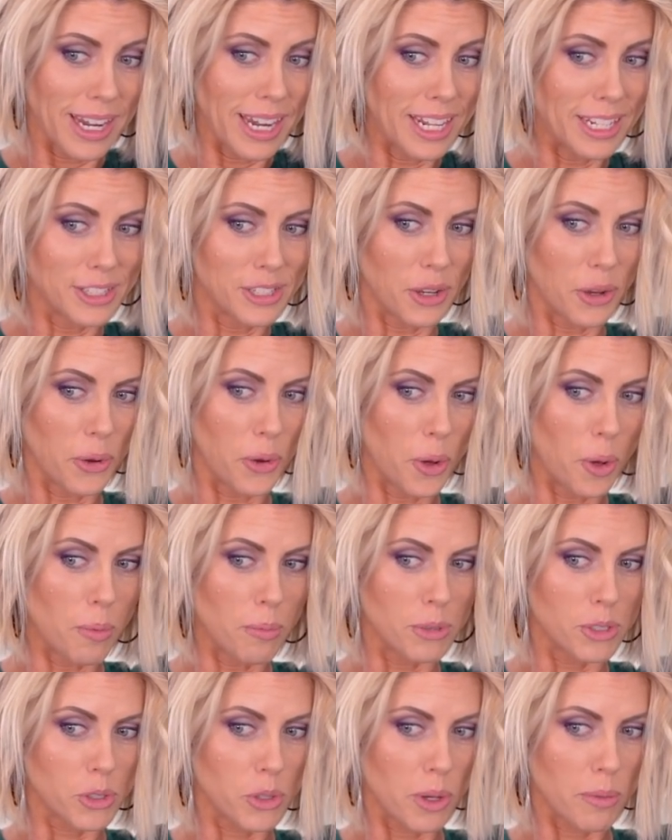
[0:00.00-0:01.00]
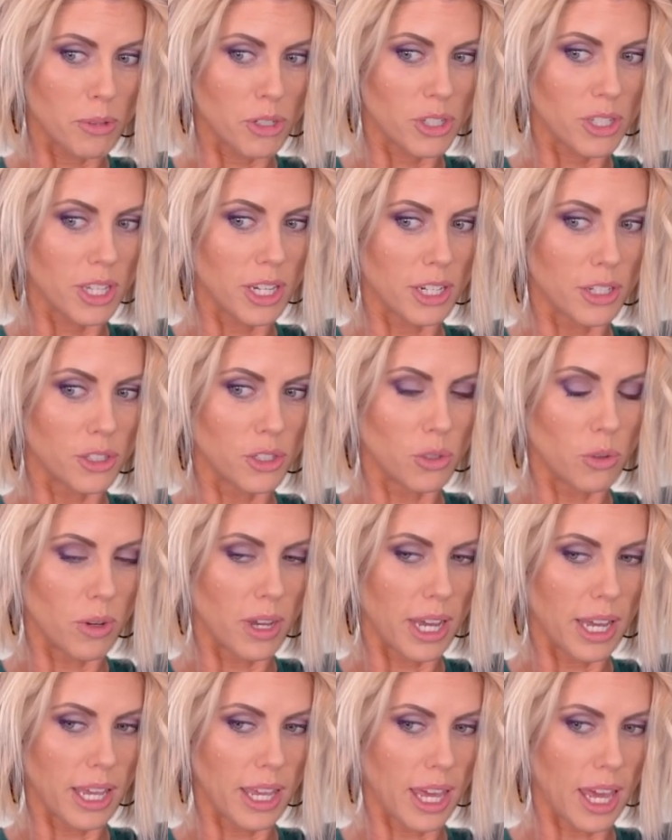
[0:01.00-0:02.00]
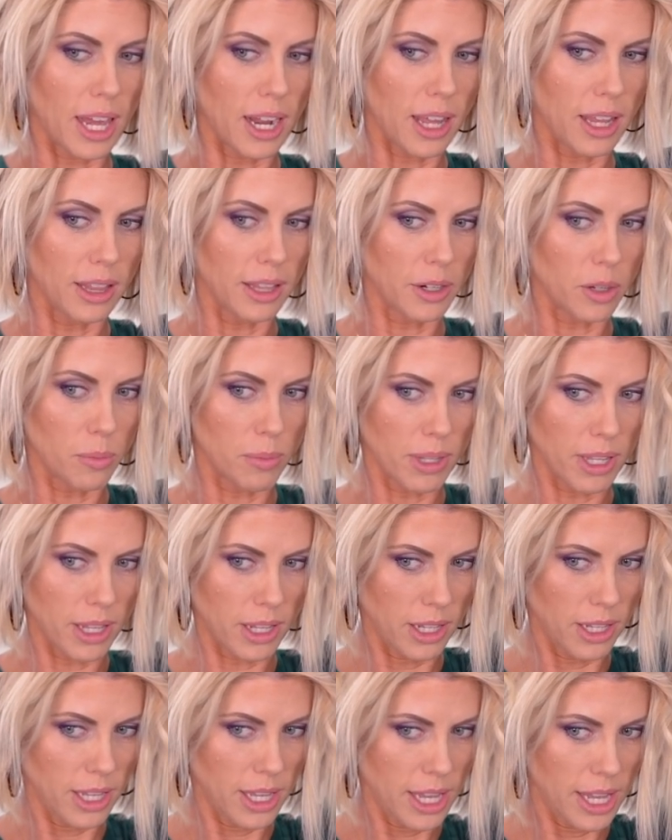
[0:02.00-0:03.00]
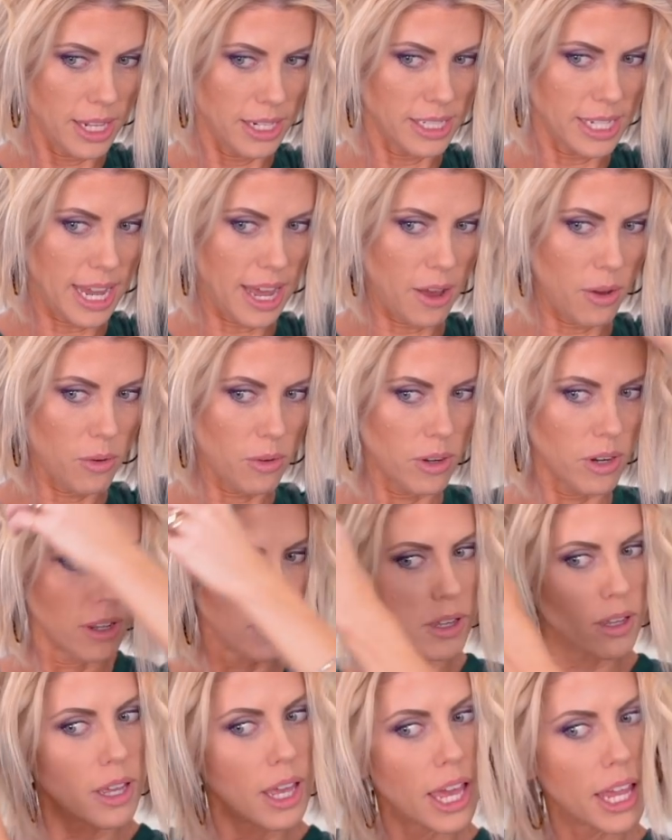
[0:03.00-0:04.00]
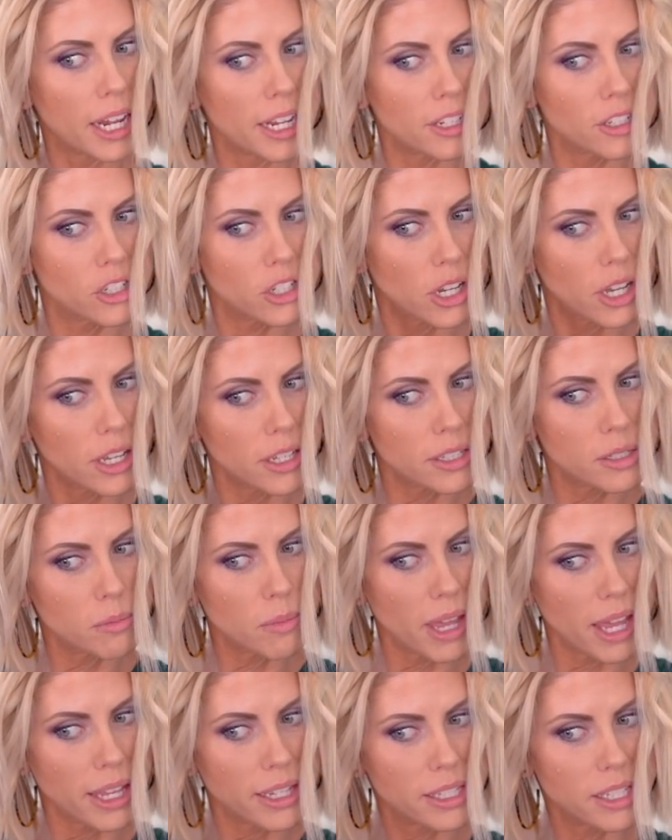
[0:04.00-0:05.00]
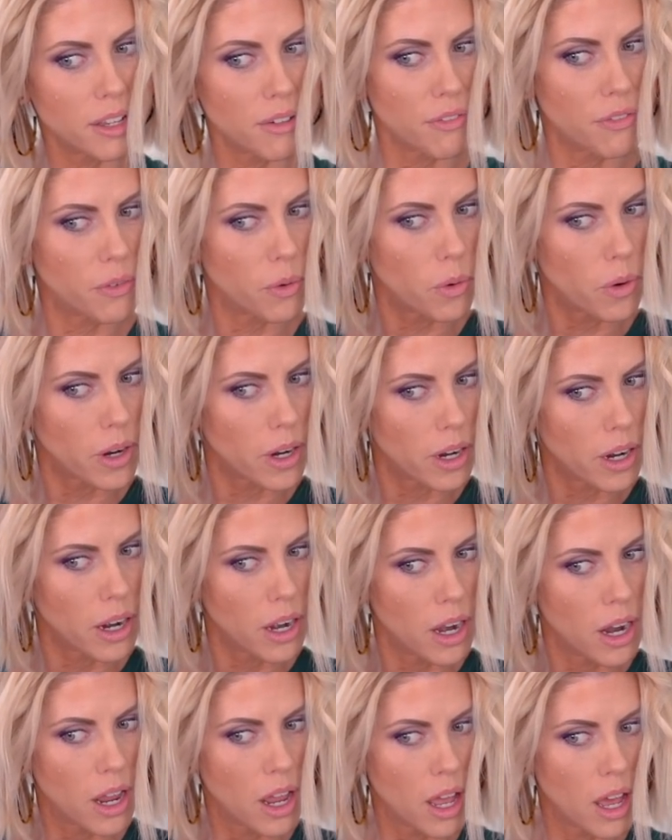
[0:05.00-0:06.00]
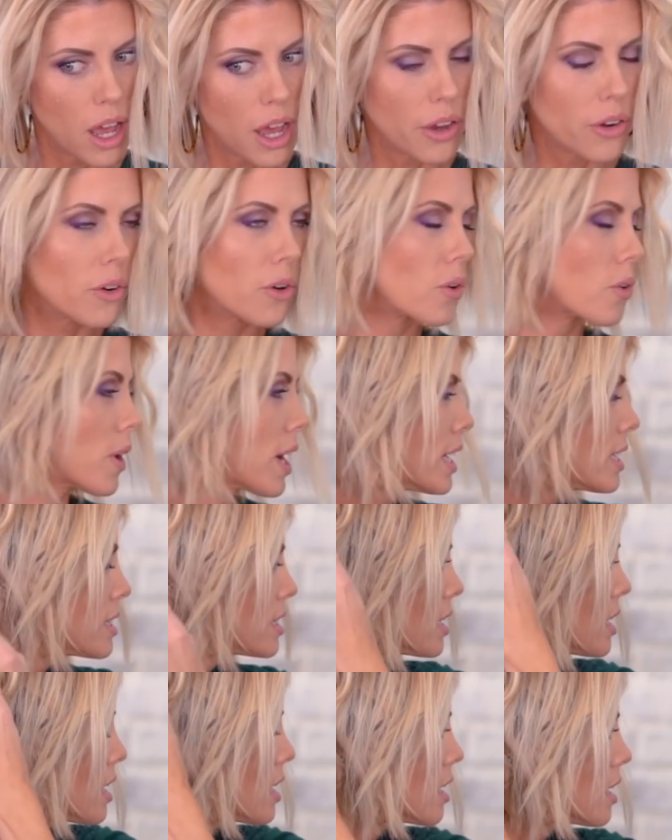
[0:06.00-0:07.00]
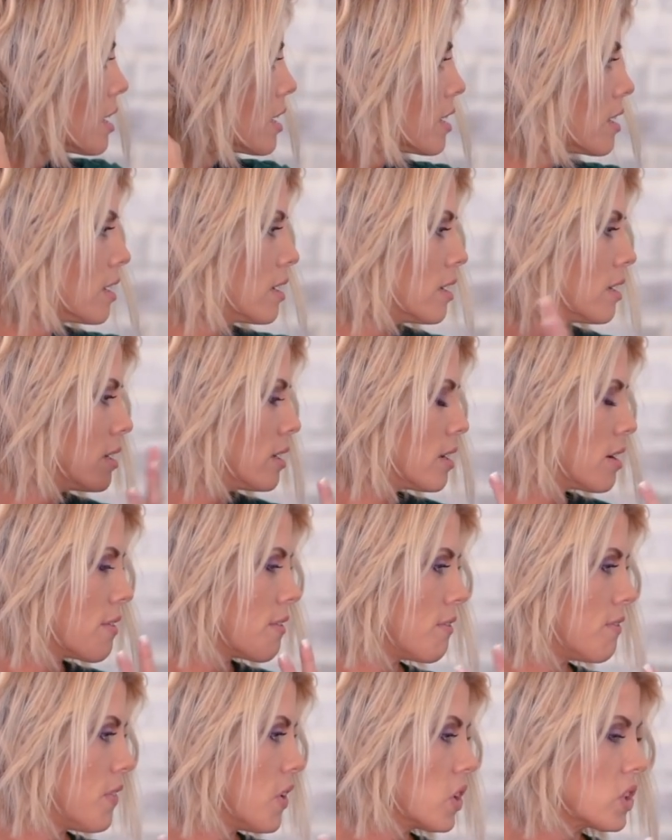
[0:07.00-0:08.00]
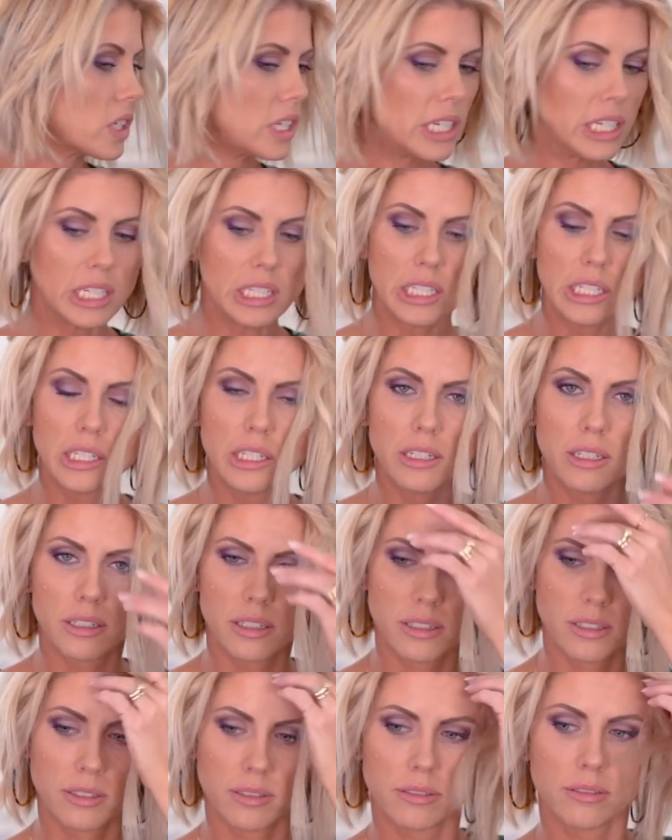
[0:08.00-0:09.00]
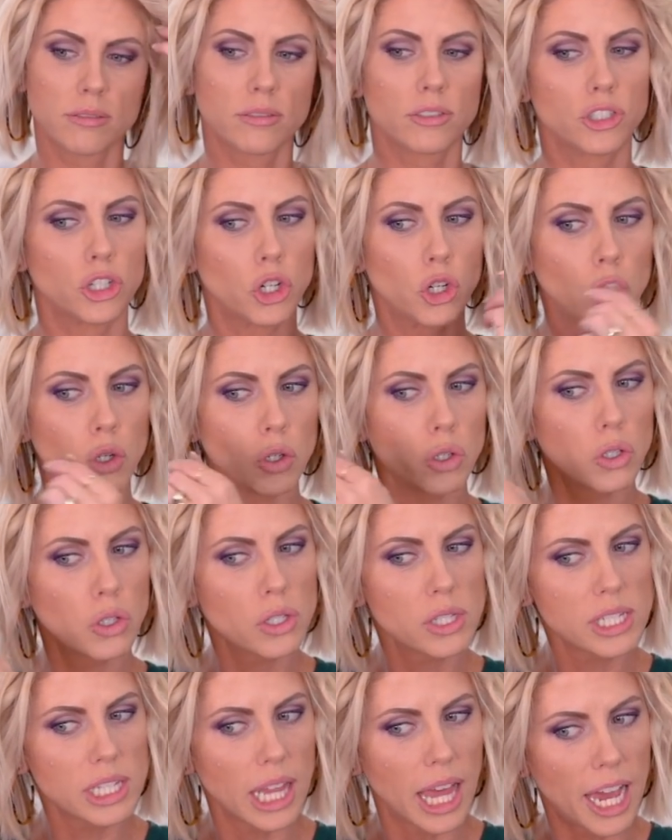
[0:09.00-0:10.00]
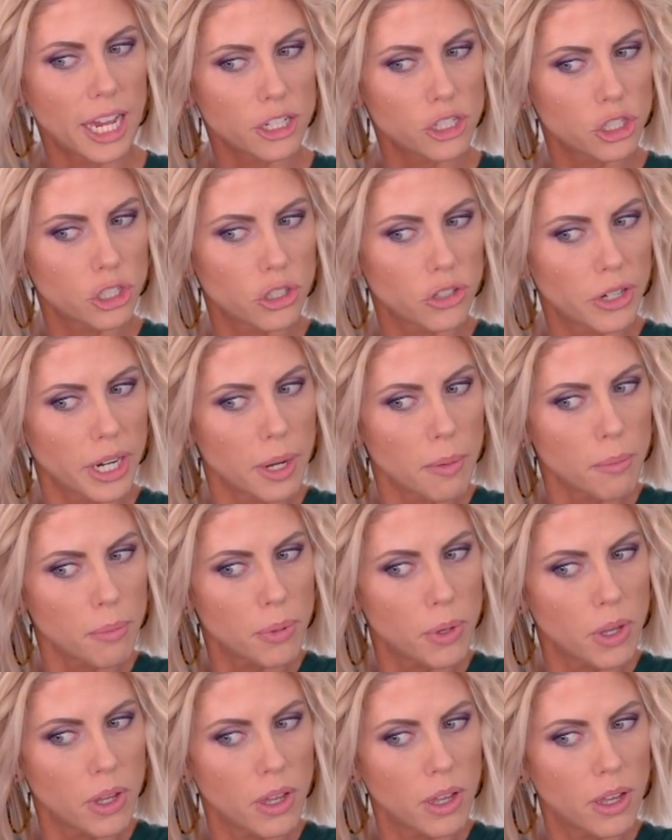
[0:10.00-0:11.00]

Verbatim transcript: that needs a home, so I'm just gonna do it again a little bit down, and it just makes it for a crazy, funky curl slash crimp.